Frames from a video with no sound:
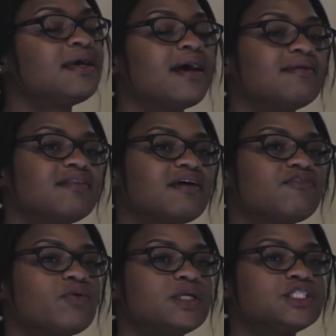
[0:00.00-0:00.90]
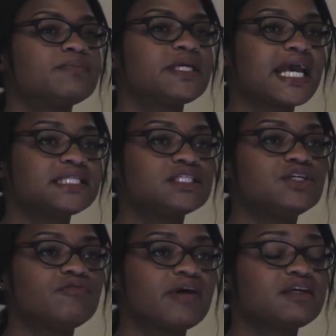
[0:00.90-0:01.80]
and therefore we should be getting
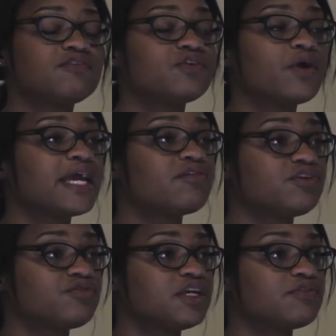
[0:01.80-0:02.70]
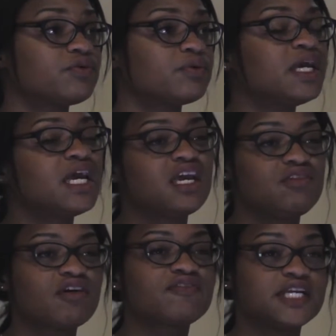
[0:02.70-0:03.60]
you ready for your egg retrieval in
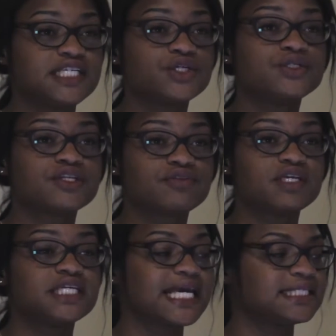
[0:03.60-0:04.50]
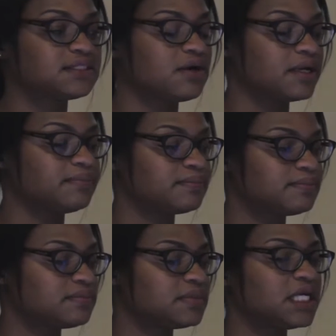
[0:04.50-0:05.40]
roughly 2 to 3 days' time.
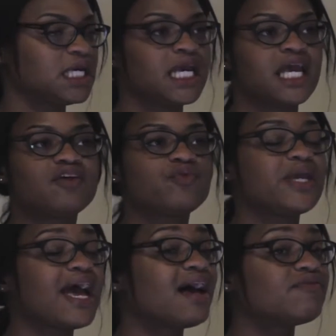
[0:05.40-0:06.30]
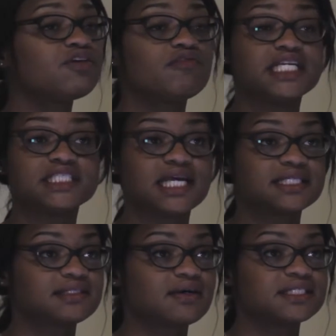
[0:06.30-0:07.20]
If we haven't reached that
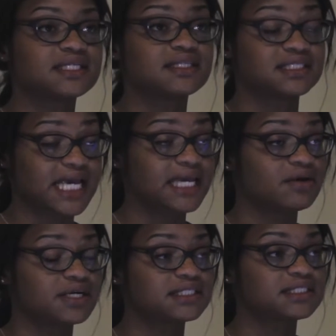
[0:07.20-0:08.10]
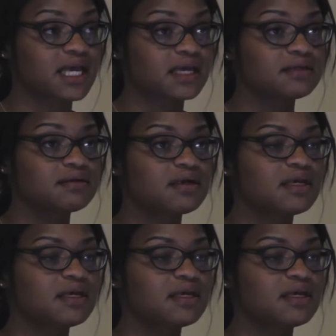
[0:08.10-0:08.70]
size at the day 9 scan,